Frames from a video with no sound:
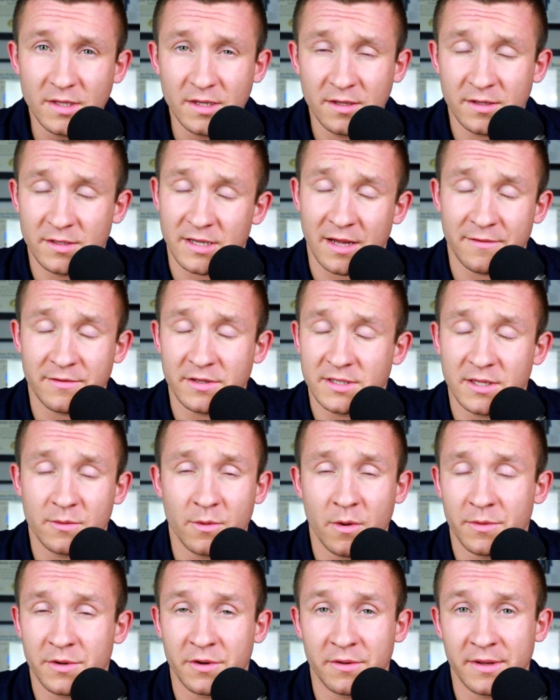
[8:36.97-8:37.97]
Because obviously
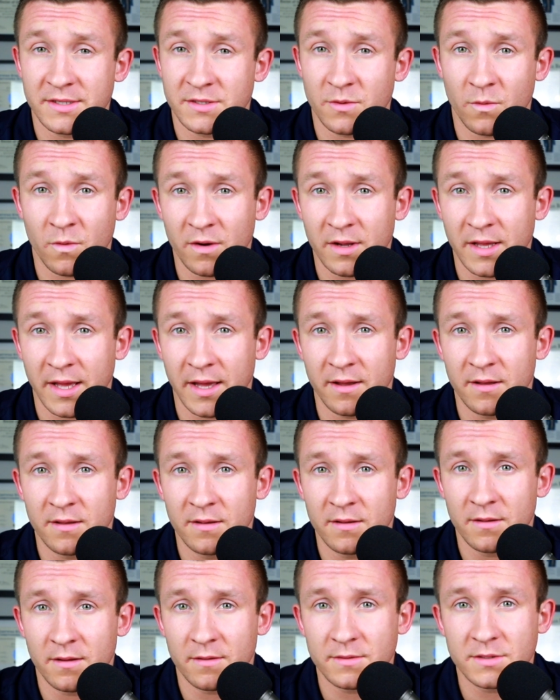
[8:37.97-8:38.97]
what we're doing isn't working.
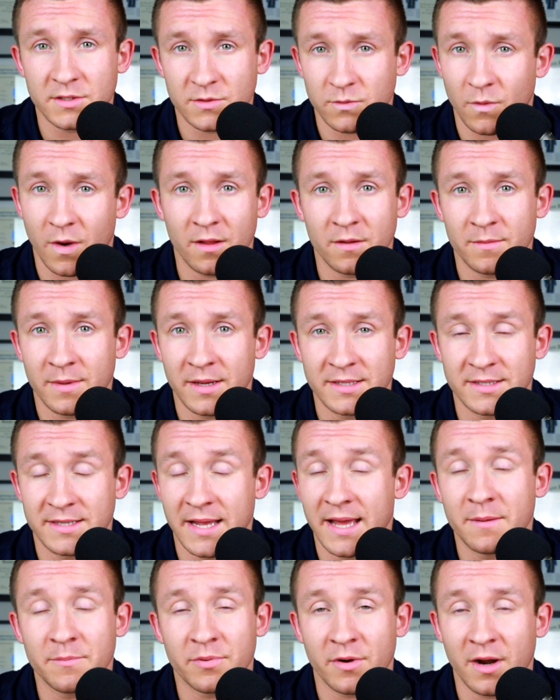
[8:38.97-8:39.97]
Let's swallow my
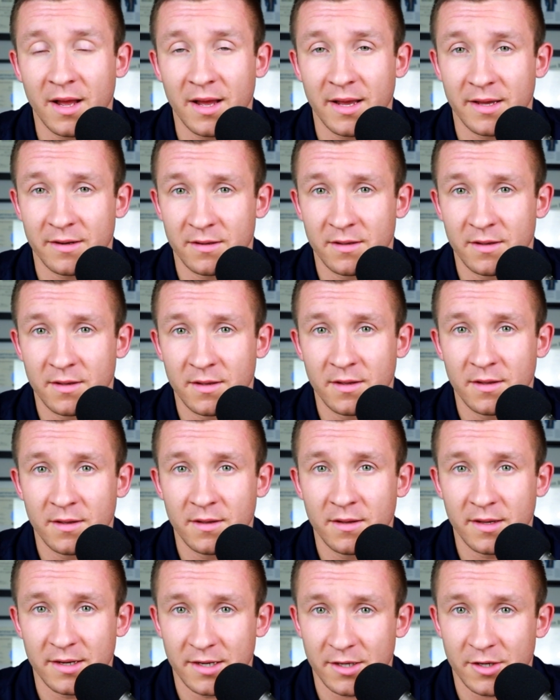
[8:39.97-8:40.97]
dang pride
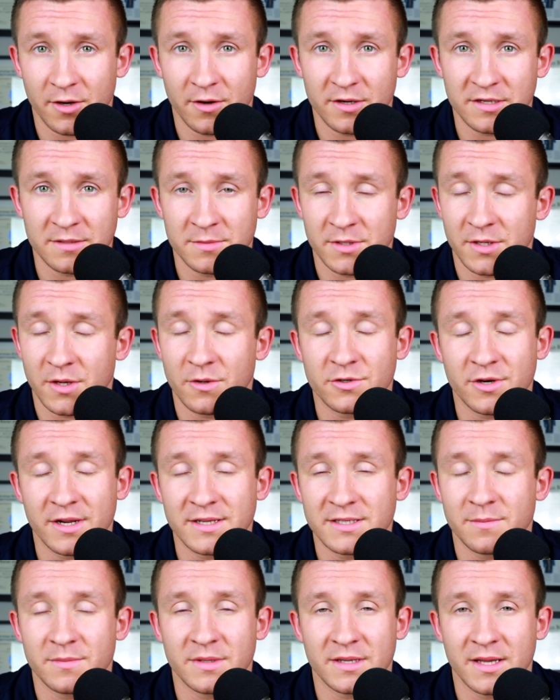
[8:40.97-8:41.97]
and encourage them to go try
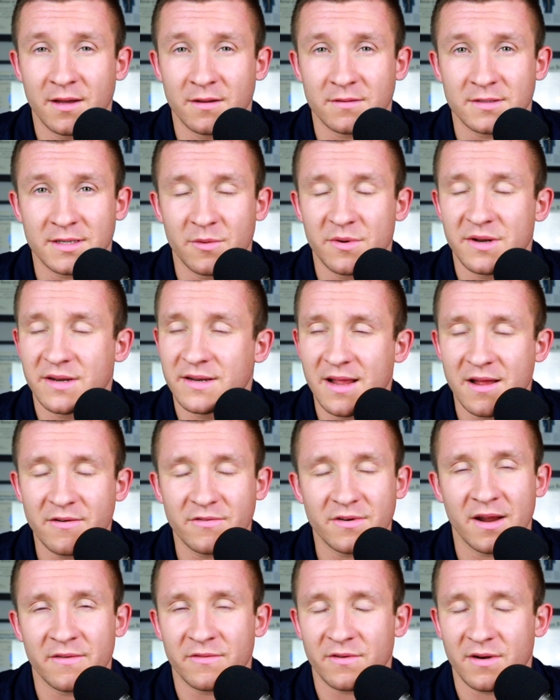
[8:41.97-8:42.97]
something else. I would
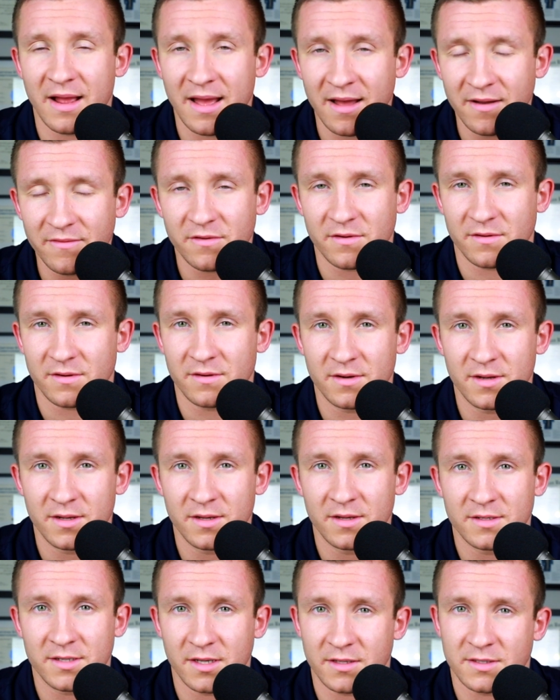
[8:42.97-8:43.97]
never, ever, ever
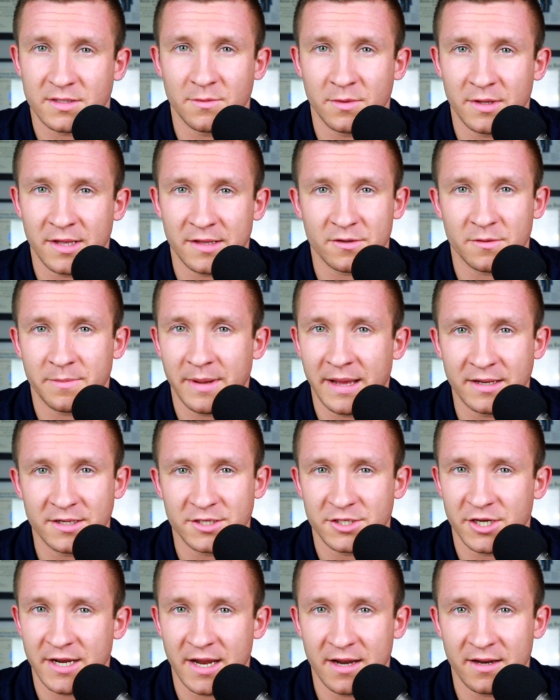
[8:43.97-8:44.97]
tell someone that their pain is
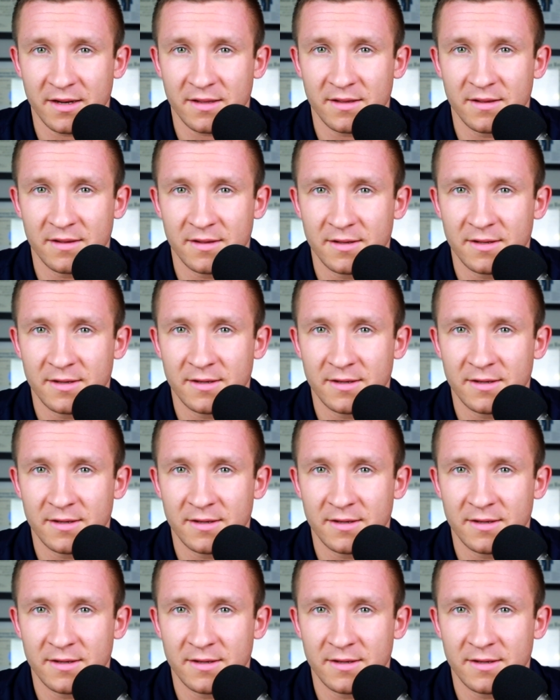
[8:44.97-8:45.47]
genetic.